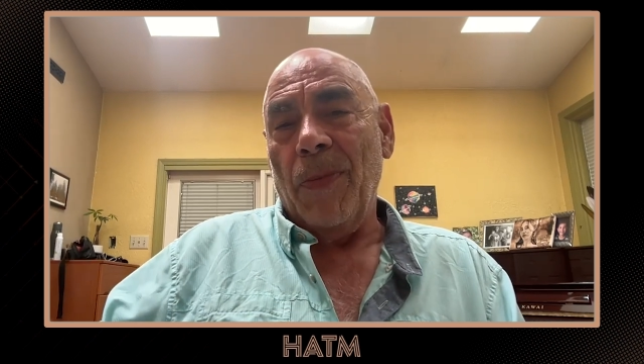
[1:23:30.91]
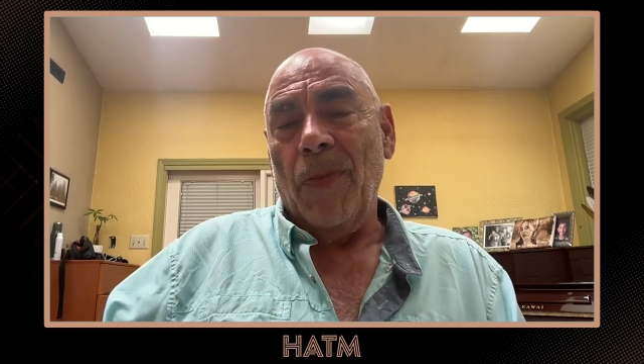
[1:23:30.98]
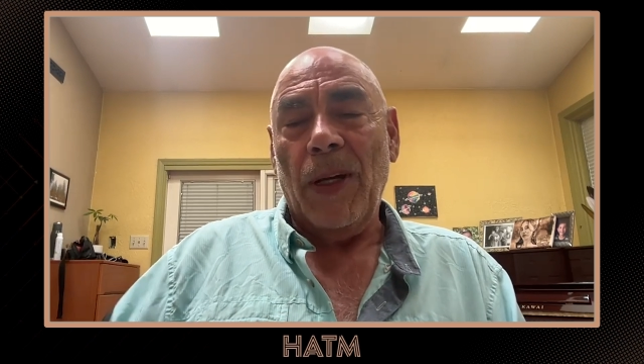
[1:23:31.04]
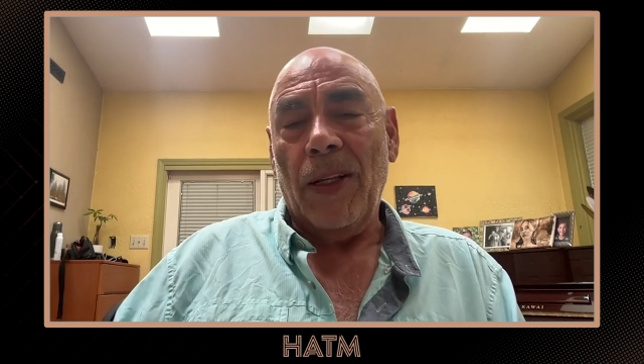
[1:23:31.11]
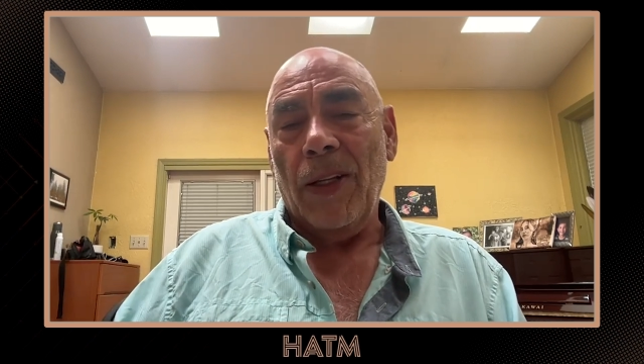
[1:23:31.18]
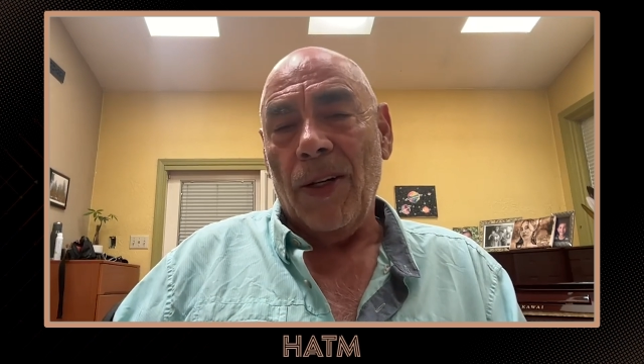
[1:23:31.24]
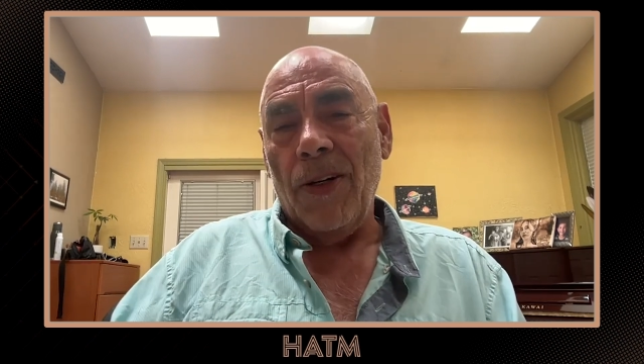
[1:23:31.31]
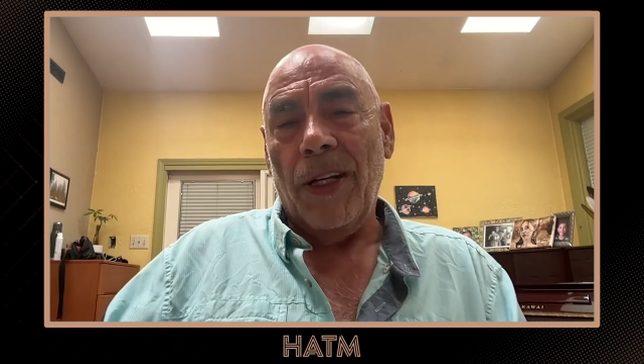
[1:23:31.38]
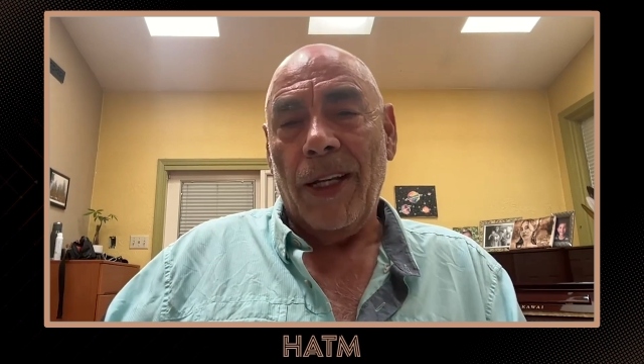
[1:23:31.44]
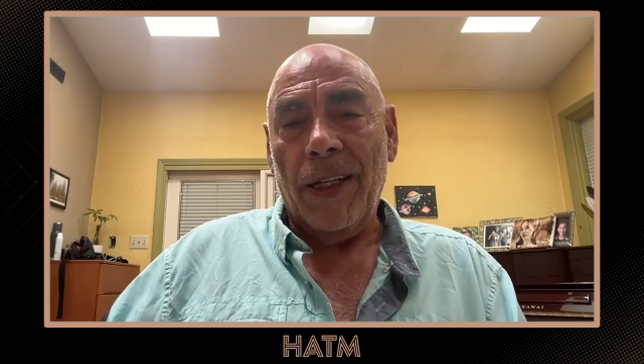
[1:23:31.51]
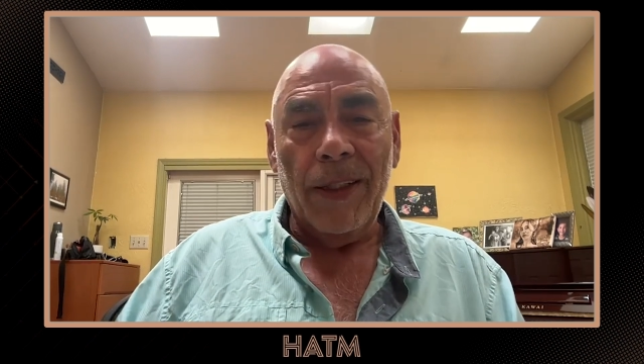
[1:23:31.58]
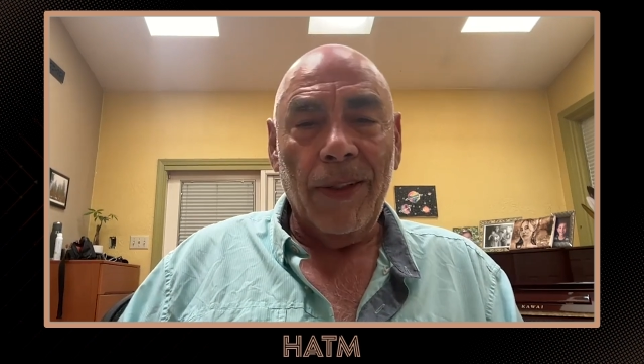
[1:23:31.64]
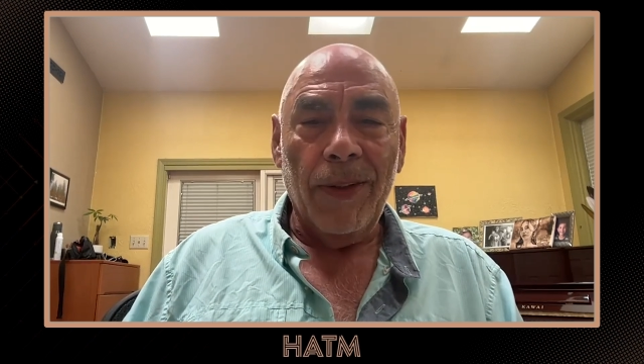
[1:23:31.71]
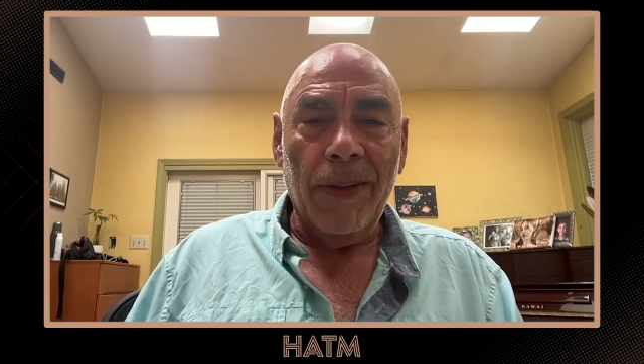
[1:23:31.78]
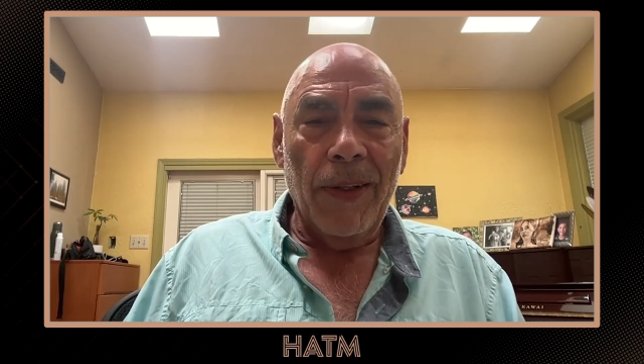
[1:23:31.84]
We learn it
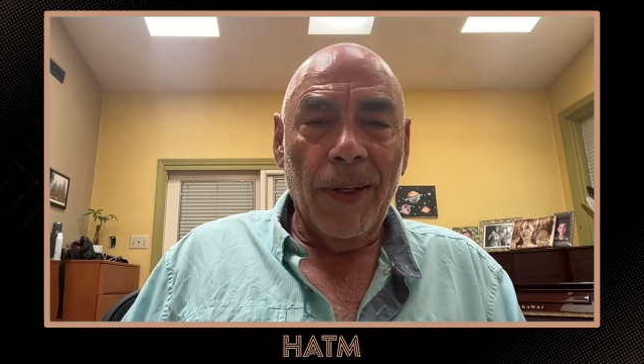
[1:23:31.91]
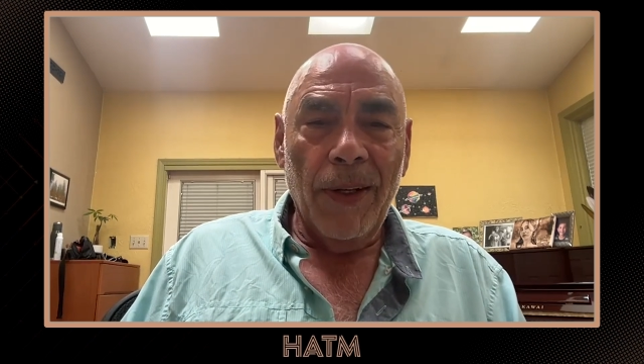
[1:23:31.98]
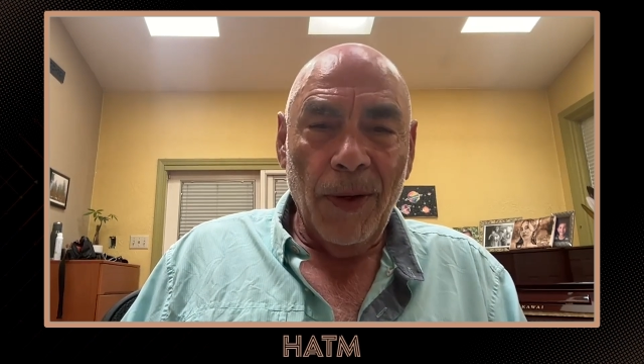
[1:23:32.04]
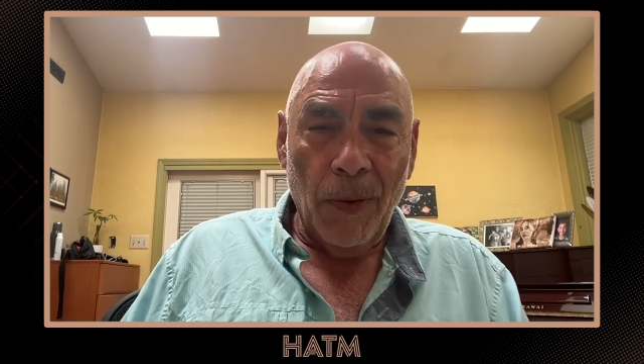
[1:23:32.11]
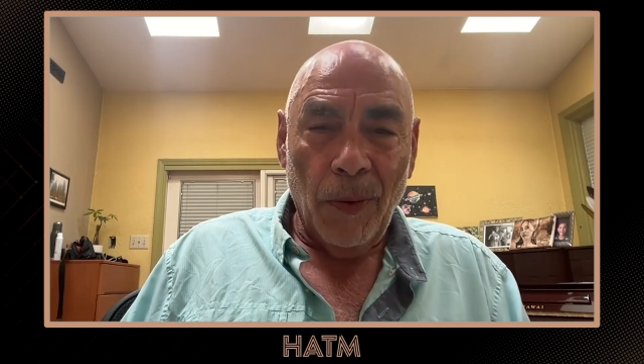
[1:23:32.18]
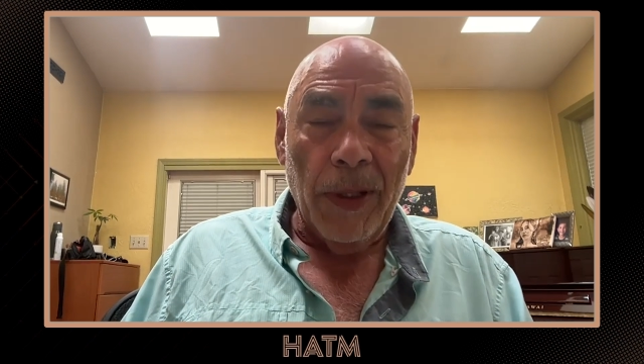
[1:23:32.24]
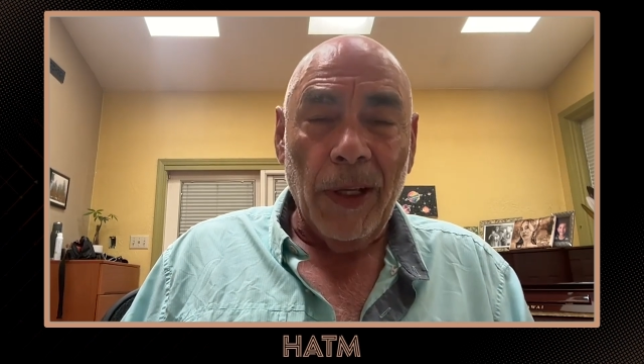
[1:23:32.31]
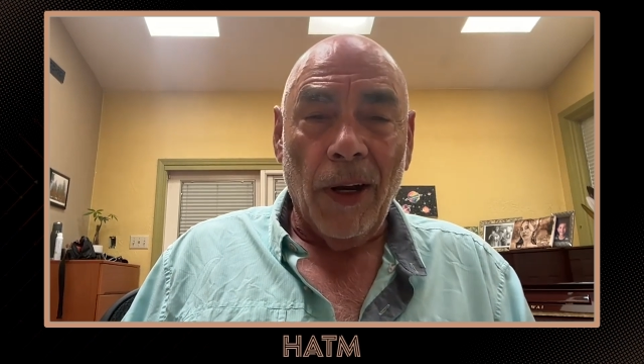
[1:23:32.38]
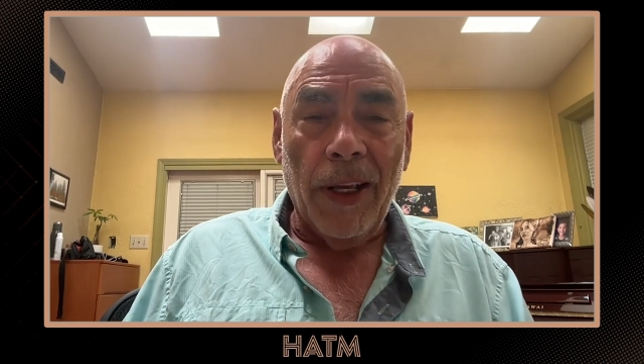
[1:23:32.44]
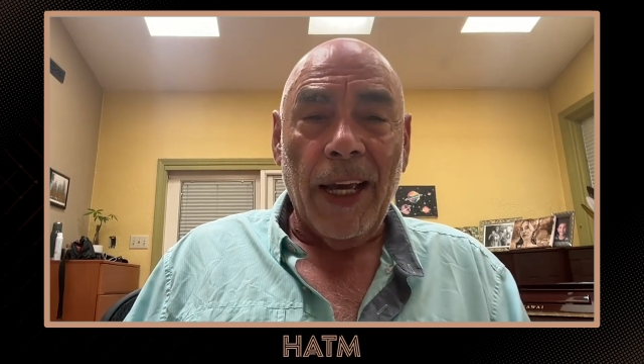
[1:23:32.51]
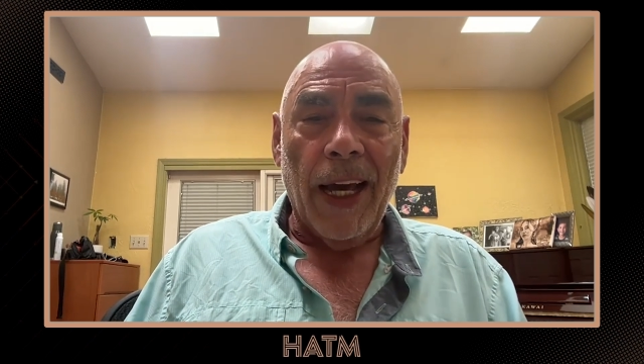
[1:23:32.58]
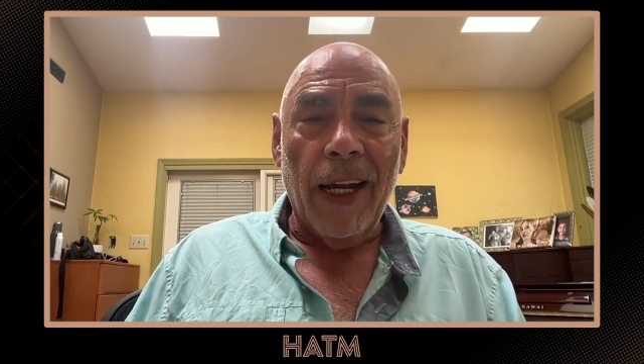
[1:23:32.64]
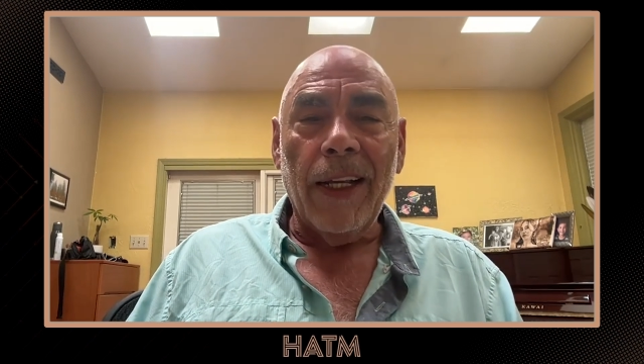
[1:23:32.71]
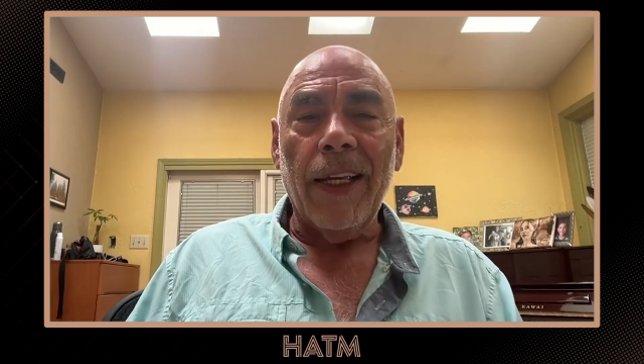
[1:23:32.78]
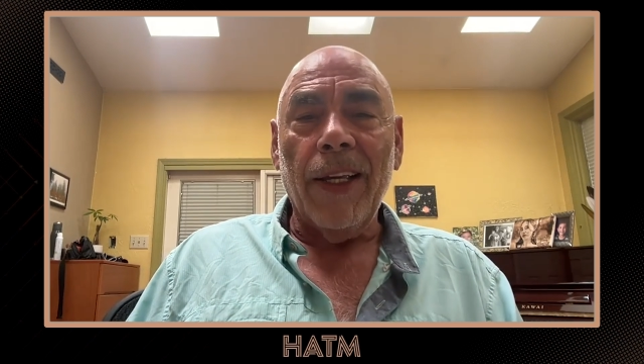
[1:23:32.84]
with our
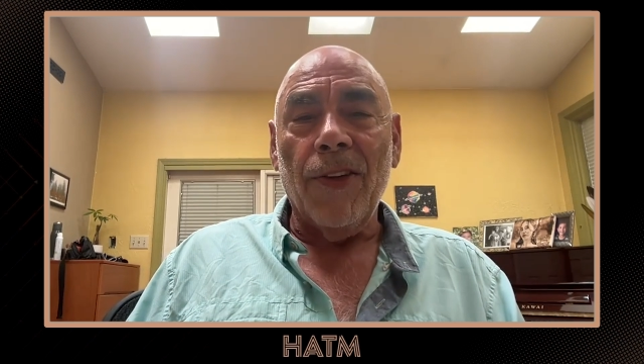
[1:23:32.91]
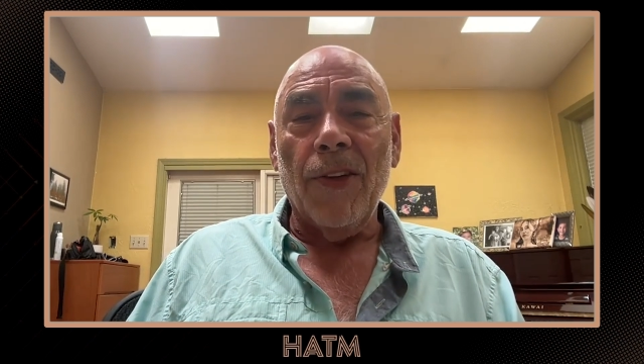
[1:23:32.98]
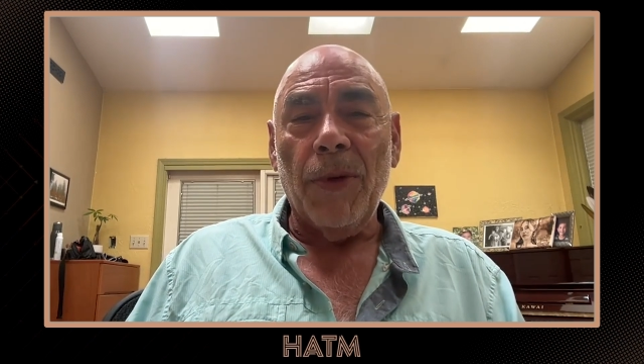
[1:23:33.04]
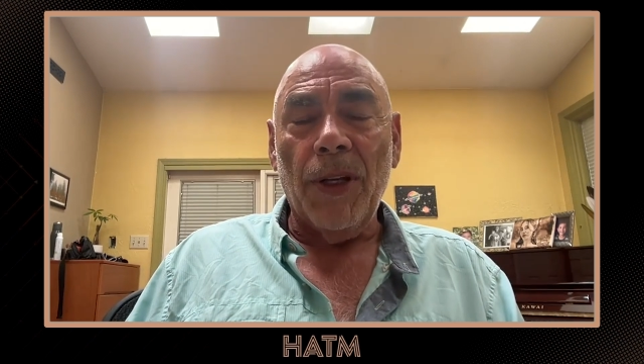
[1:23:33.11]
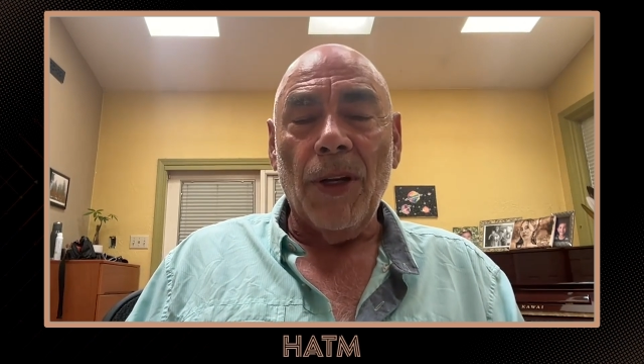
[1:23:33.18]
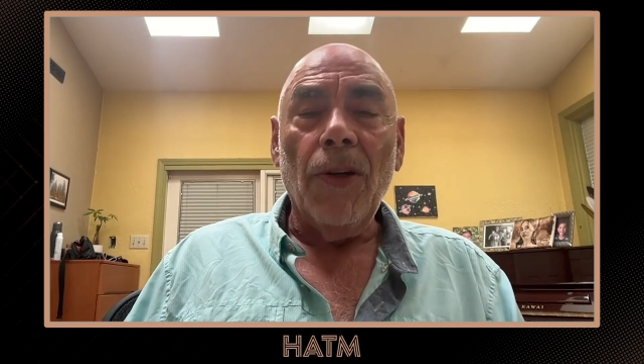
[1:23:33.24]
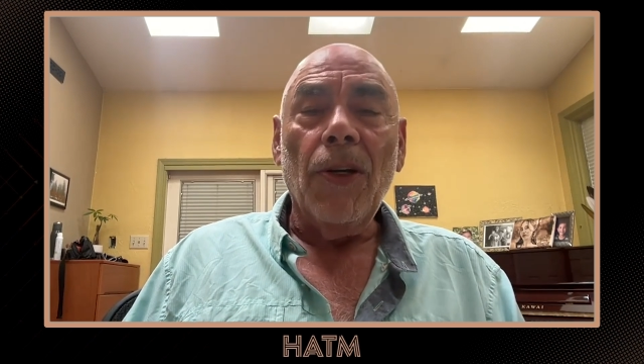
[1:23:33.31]
catechism,